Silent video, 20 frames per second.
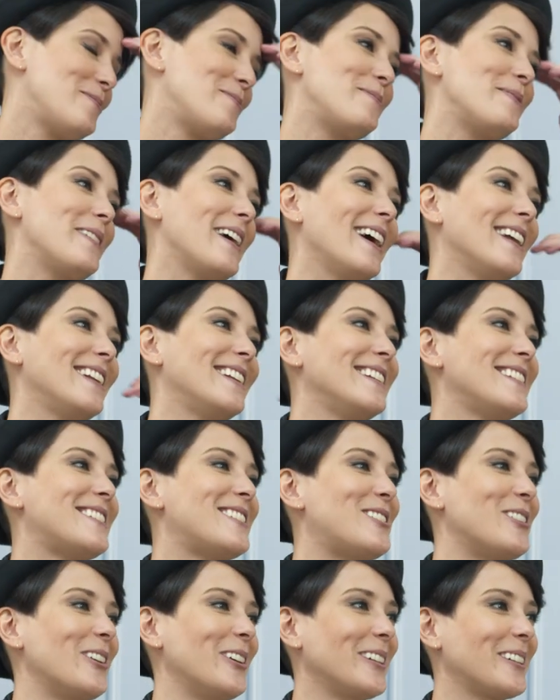We had this
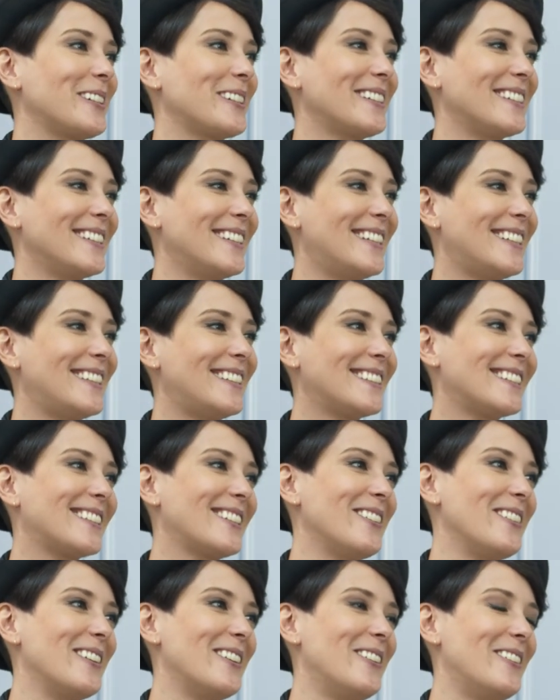joke
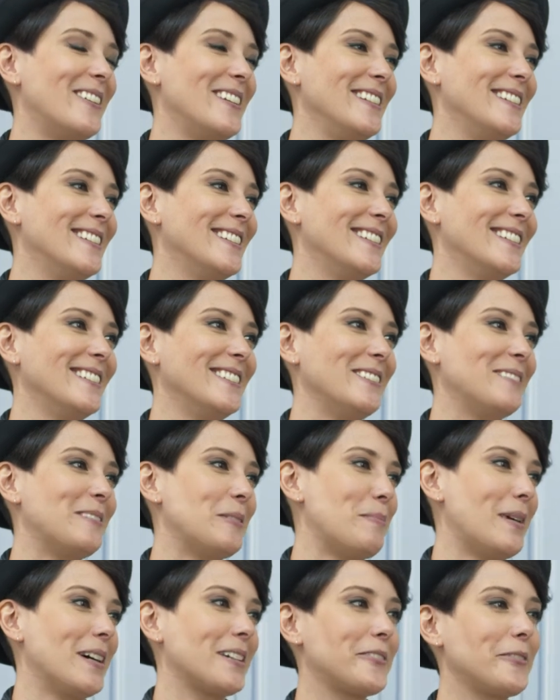going on in the,
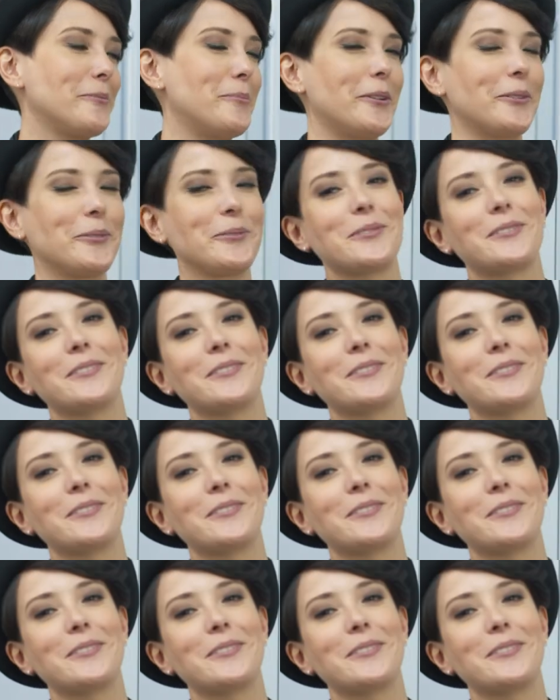amongst the models.